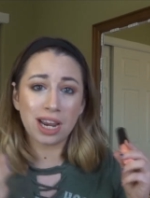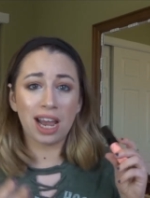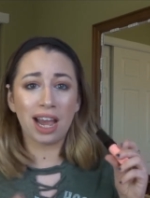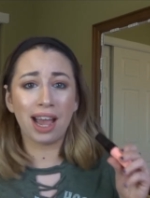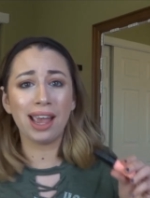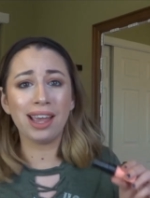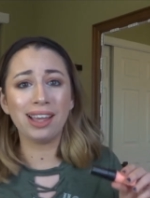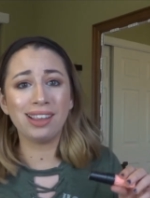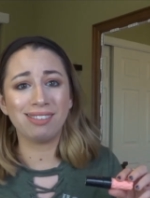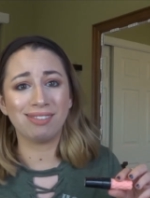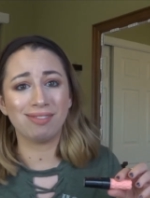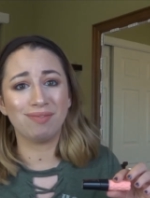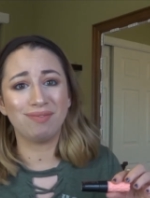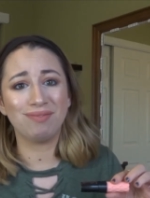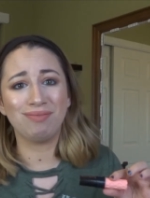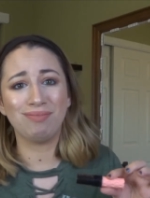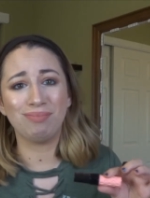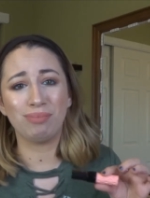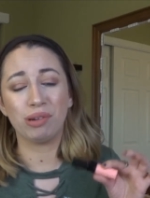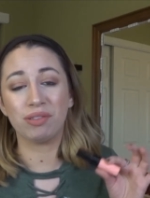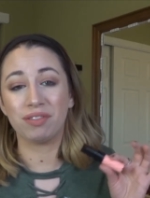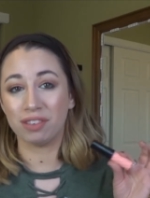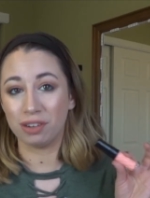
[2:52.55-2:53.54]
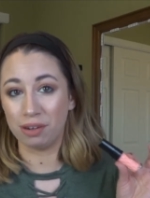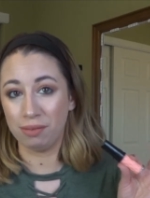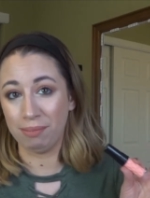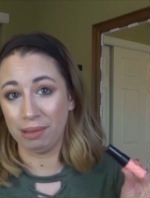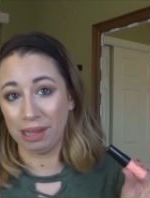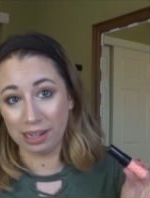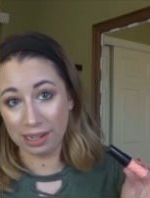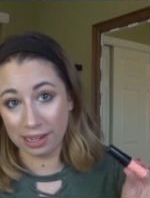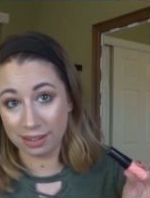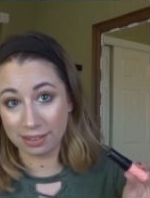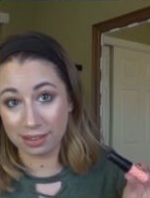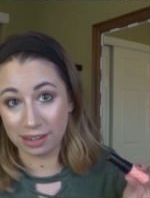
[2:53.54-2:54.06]
I prefer
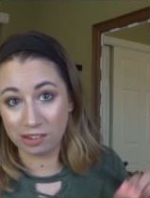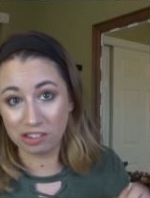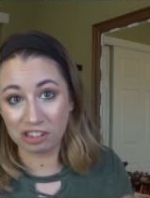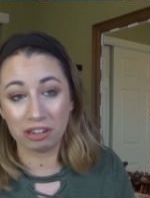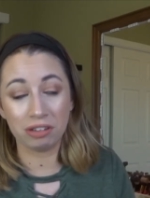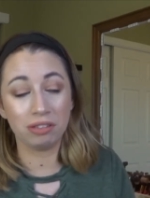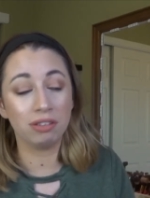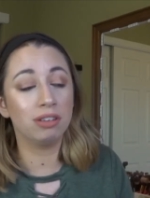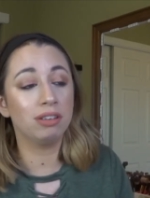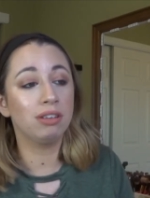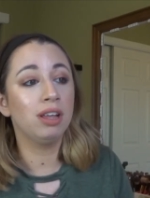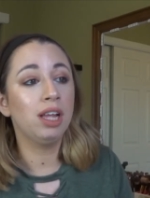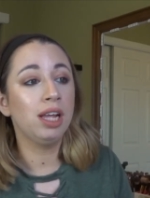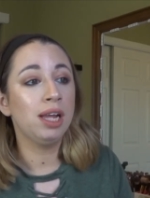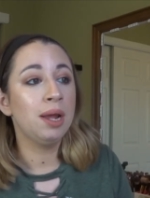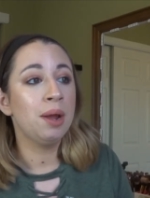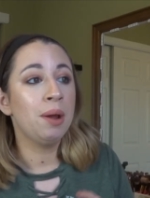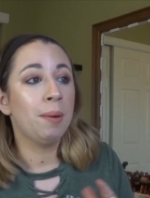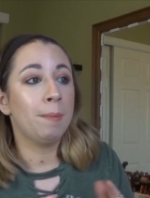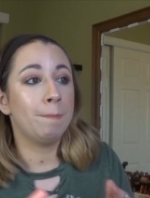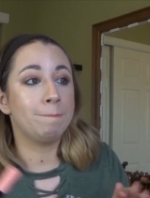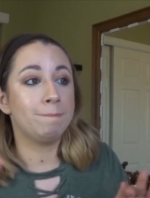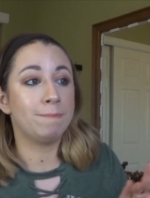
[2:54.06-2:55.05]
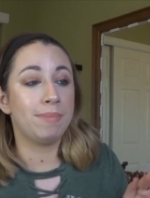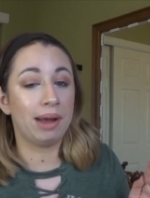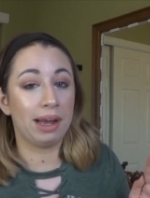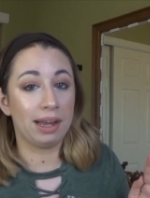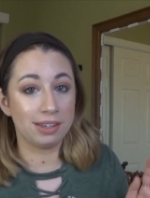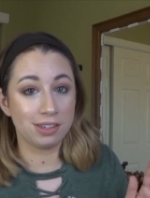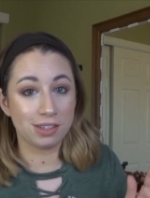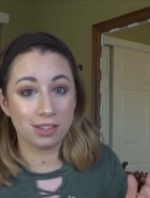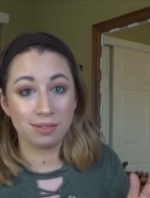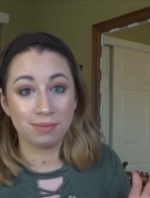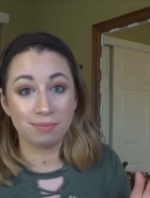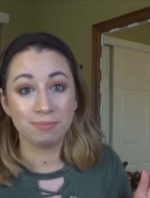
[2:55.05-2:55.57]
minis in general,
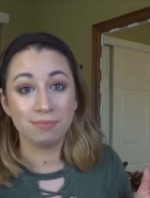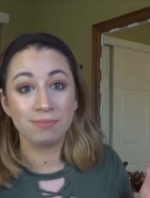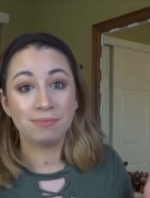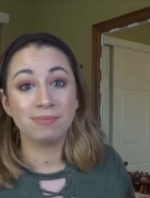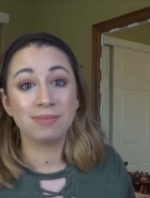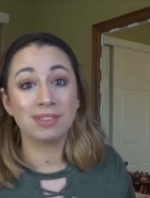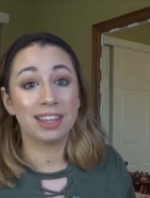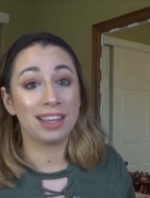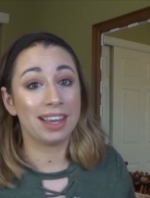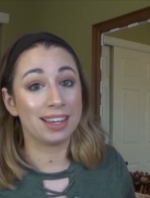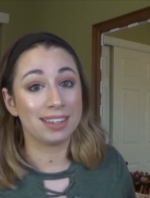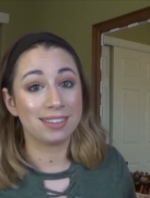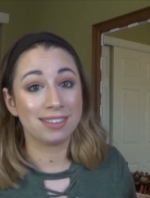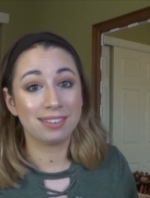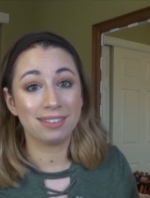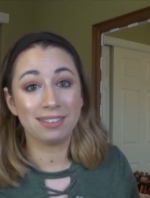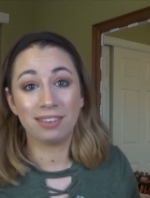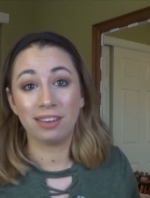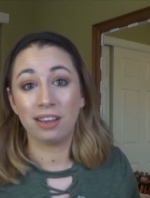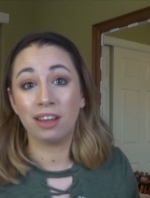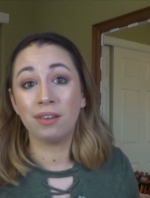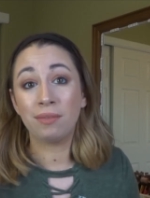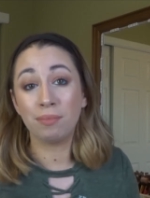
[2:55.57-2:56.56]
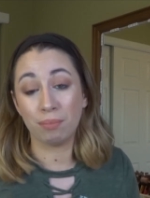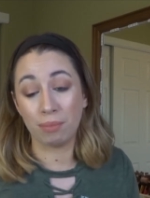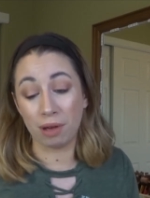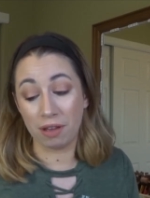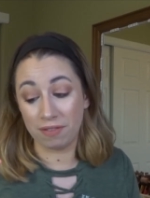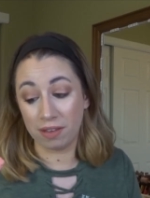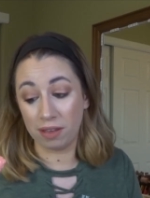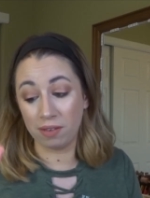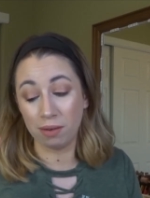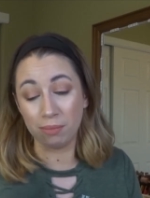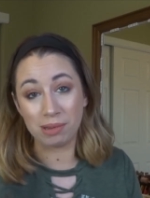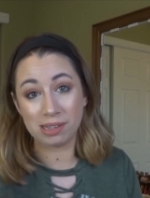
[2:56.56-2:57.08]
but yes, my
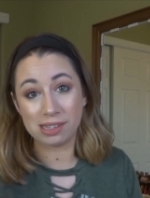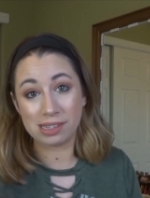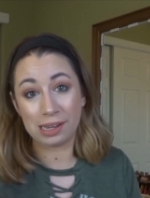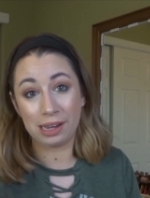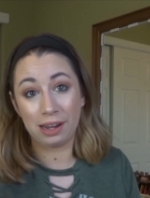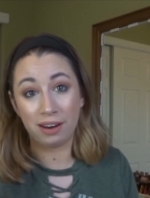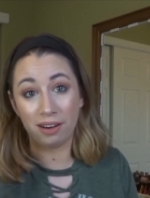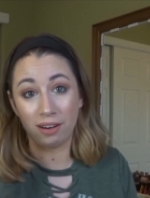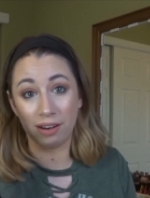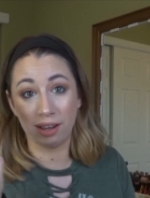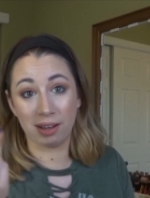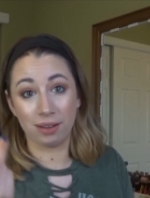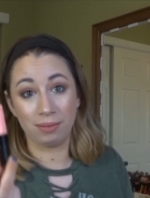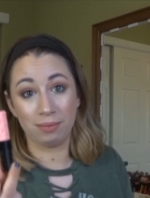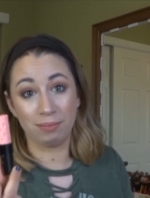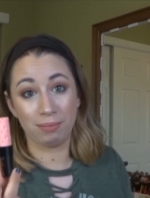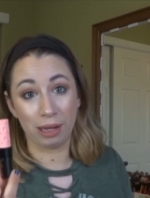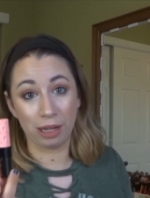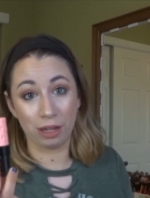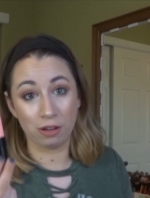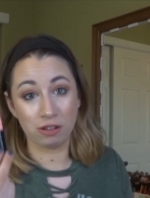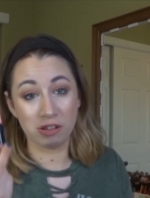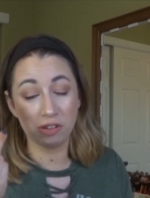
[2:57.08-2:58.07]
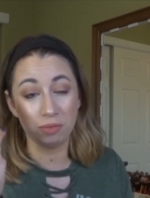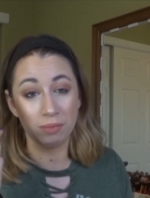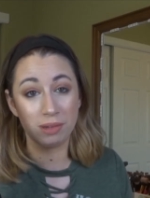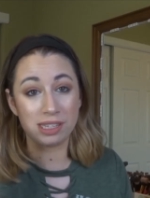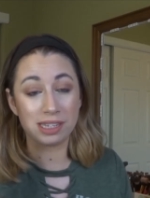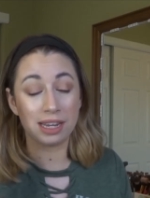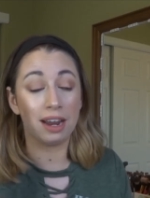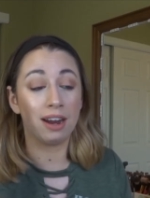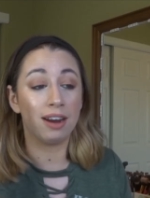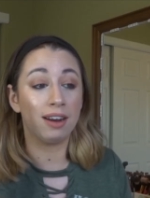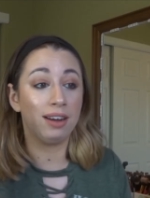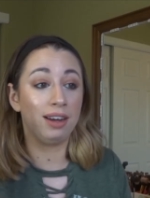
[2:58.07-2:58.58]
favorite mascara, my go-to
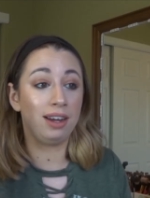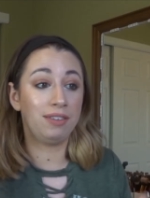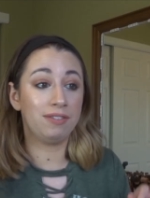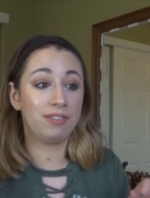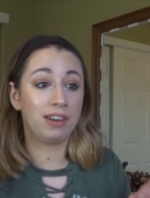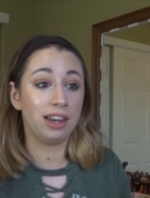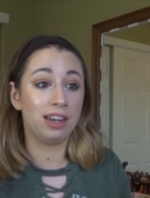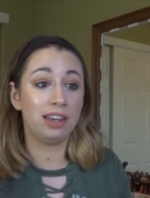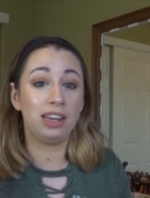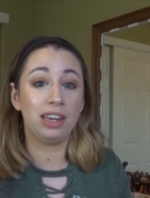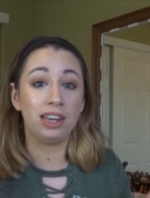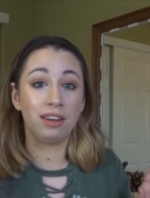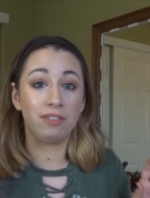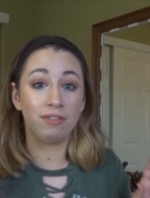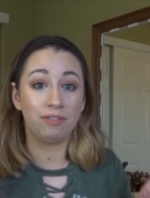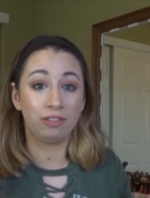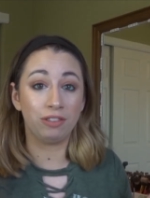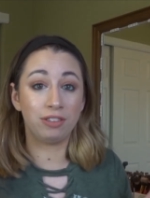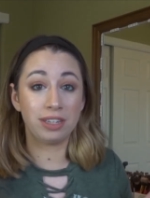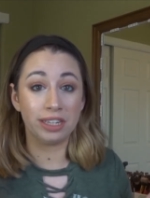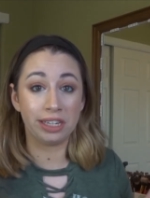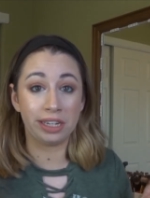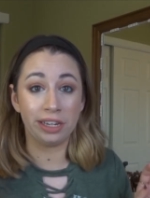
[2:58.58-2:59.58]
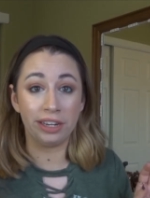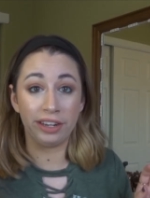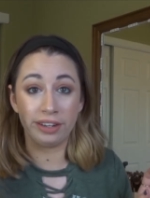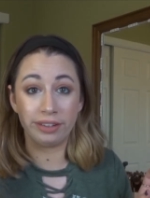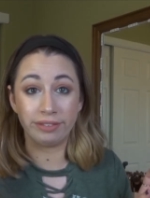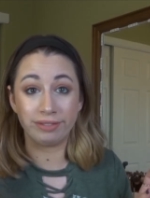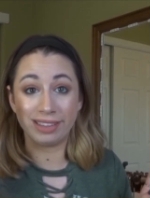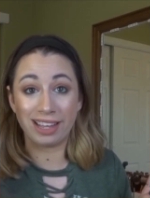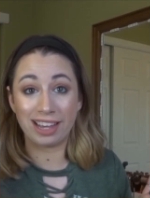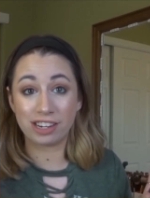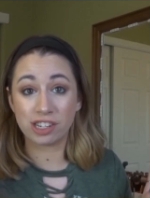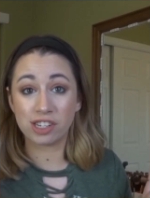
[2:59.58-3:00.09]
mascara if I need a full day
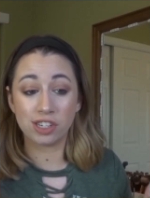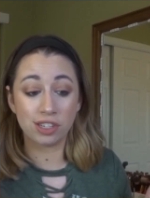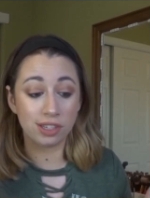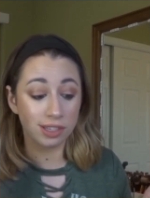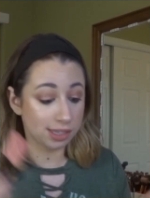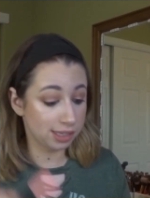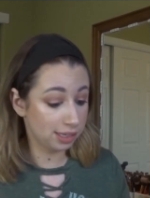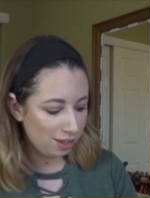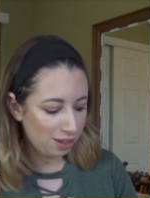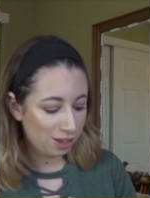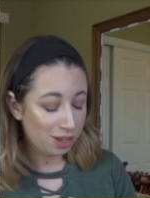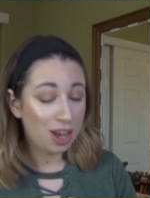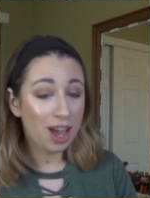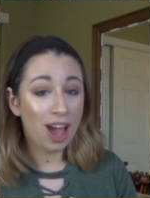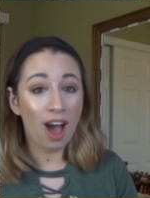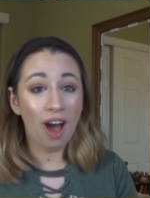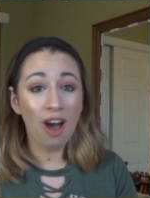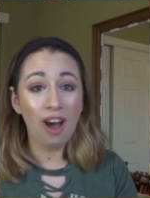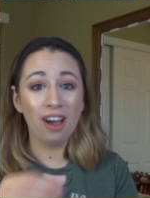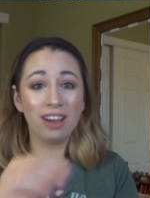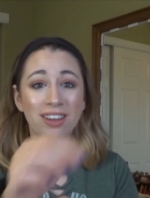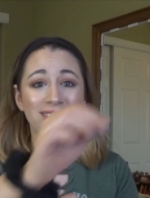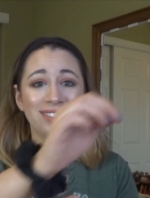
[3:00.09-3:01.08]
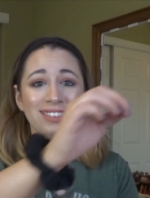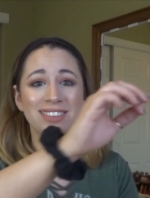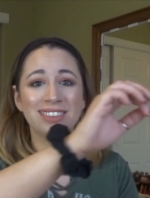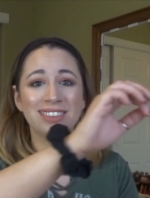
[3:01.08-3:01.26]
of lashes. Oh,